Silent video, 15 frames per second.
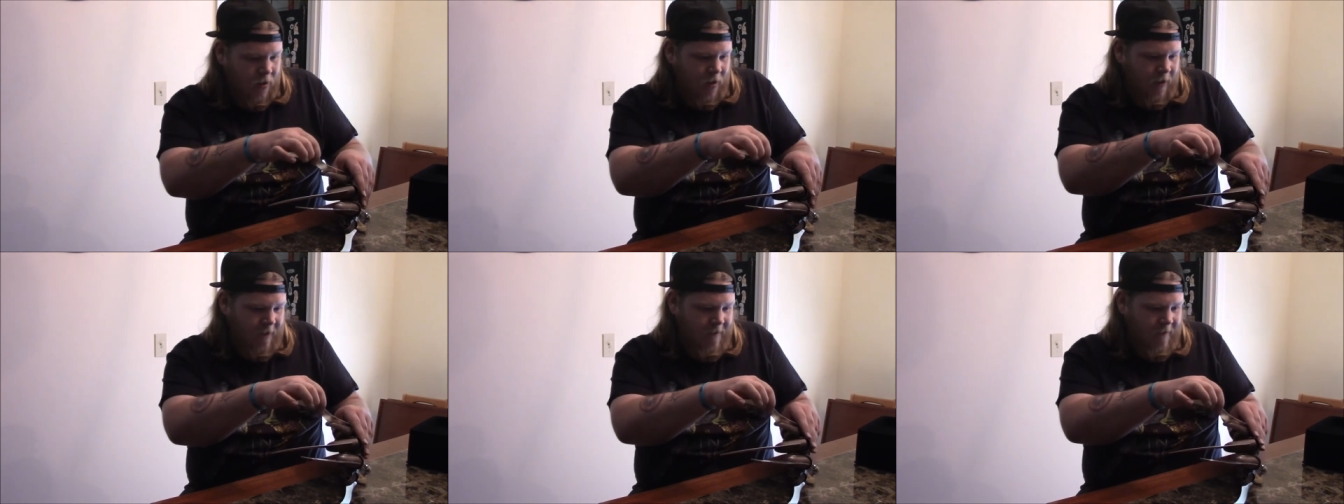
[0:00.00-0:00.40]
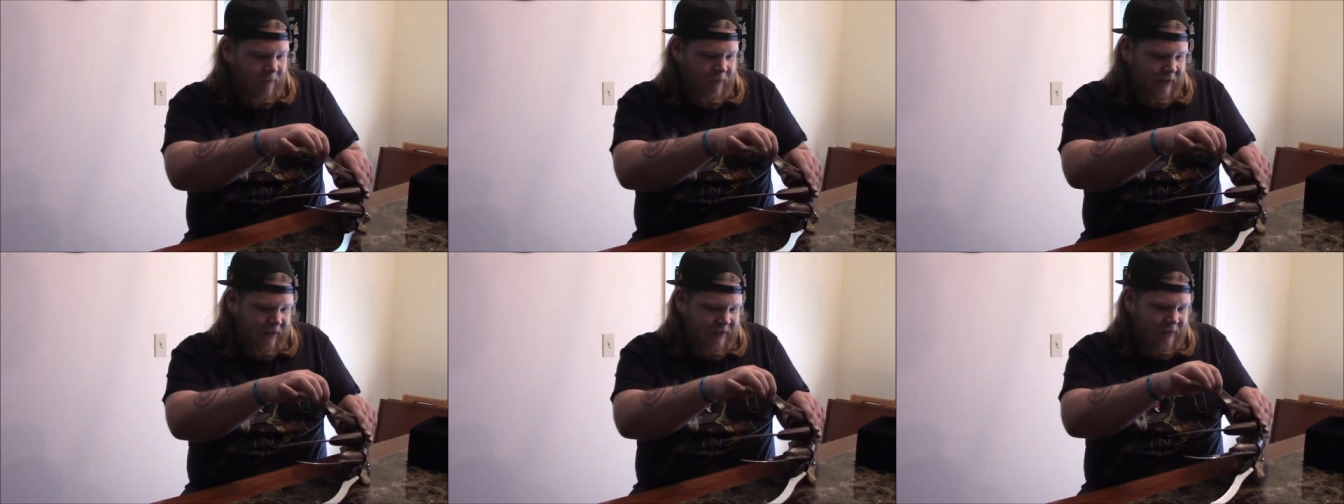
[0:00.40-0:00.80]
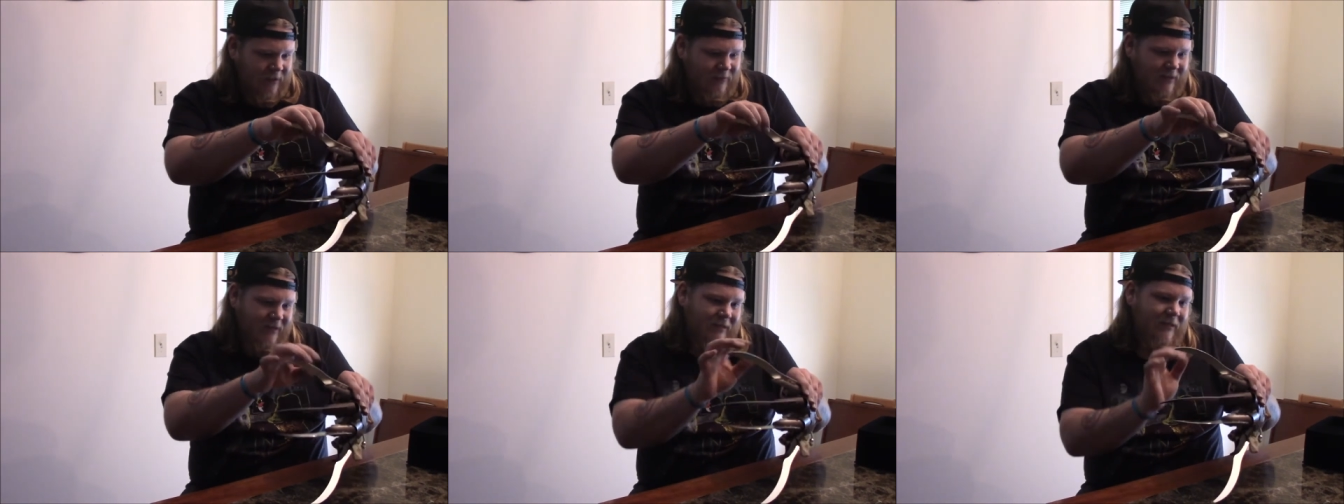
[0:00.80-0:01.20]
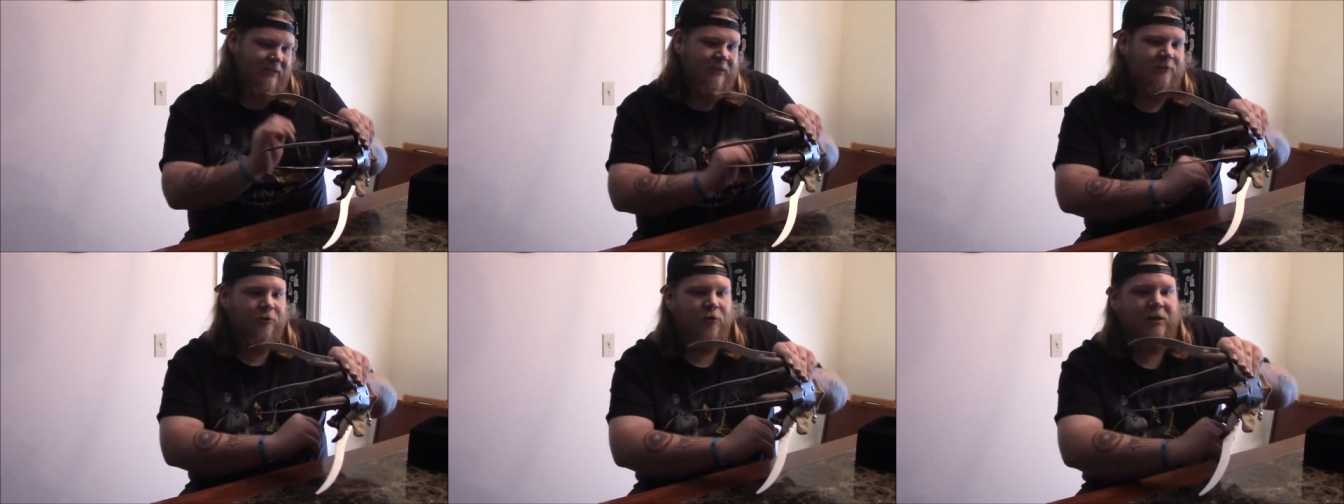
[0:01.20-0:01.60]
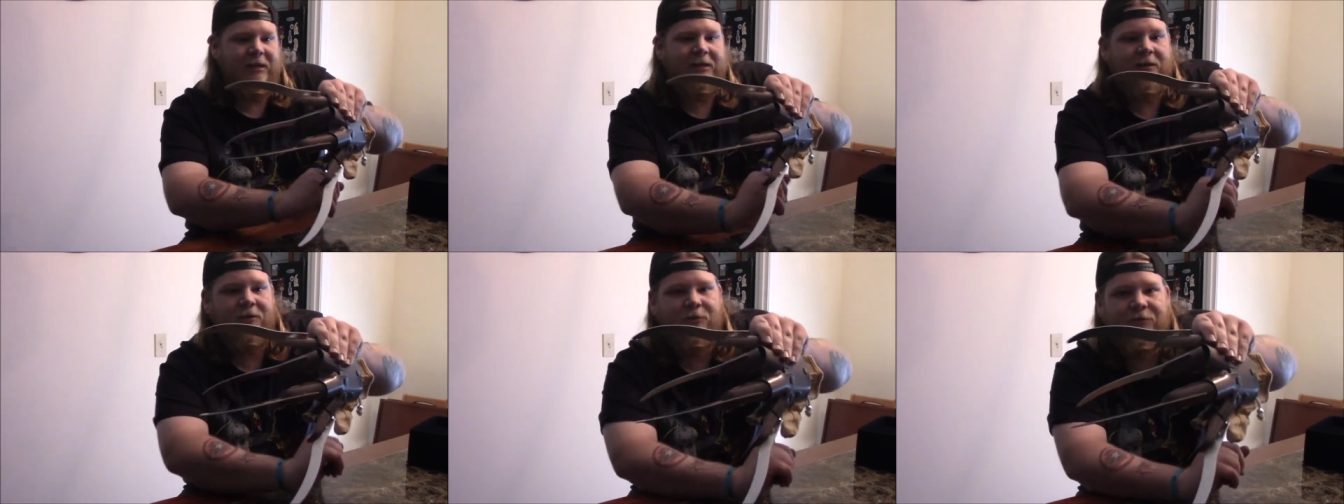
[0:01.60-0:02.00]
Um, like I said, I mean, it isn't
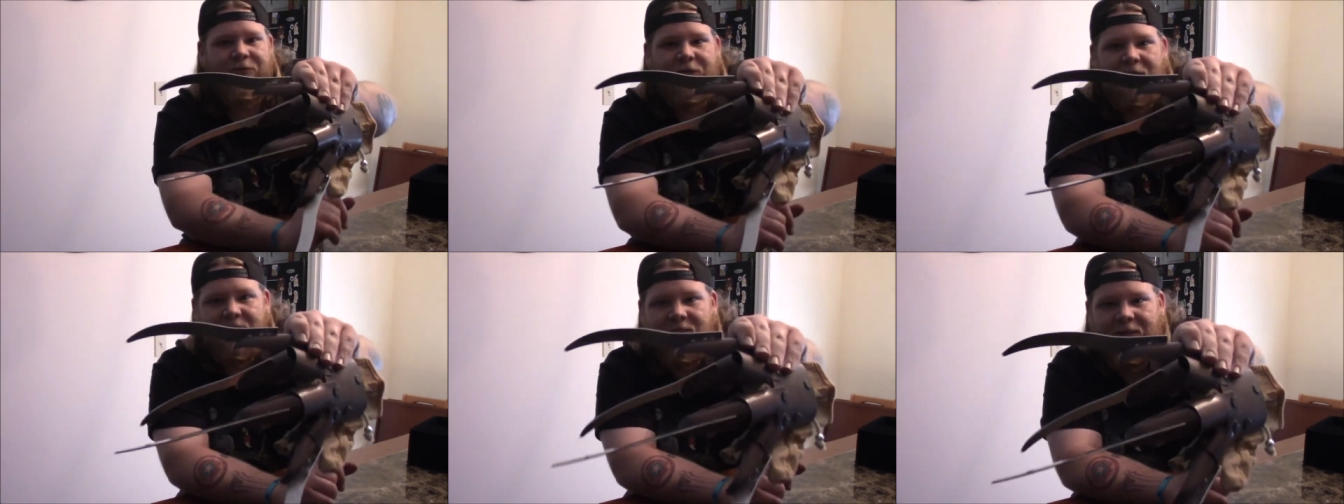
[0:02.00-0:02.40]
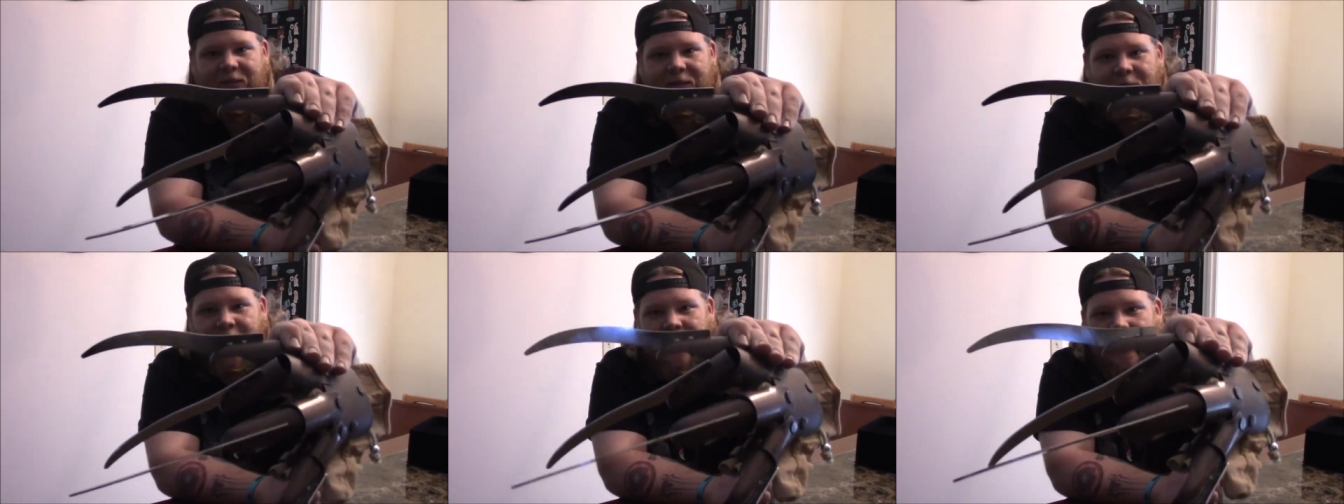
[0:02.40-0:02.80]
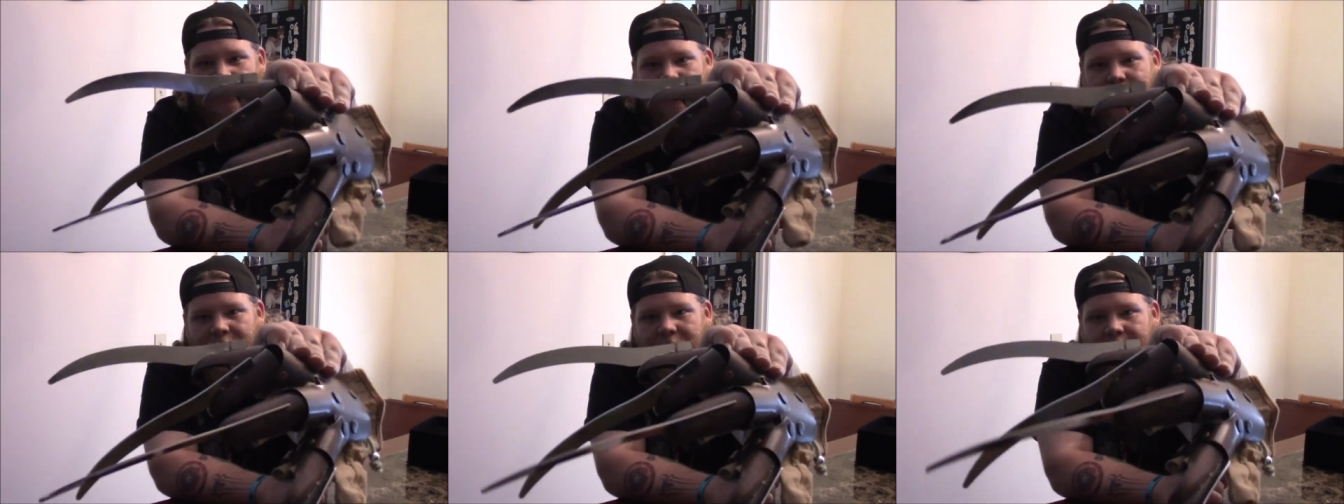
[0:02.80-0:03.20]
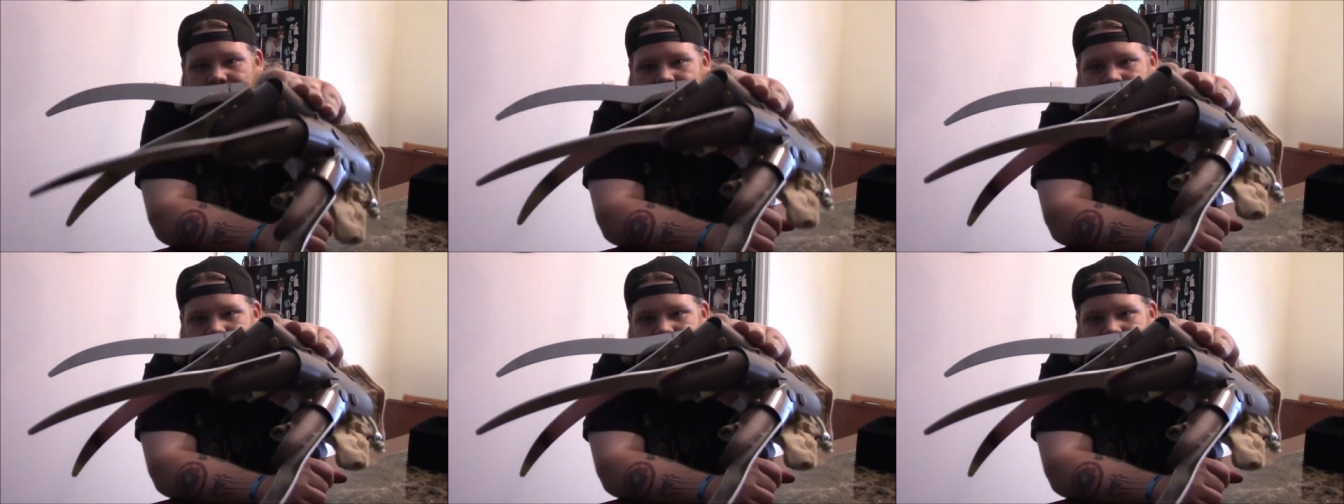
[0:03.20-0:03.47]
great. I don't know if you guys can see that on camera,